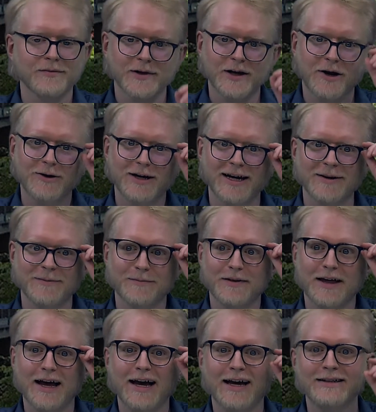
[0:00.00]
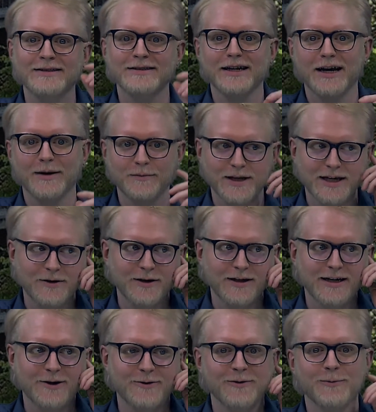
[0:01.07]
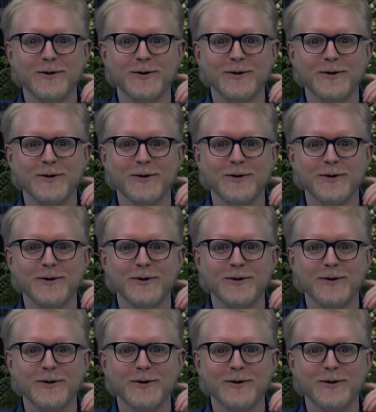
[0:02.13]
Okay, and I'm hearing now that we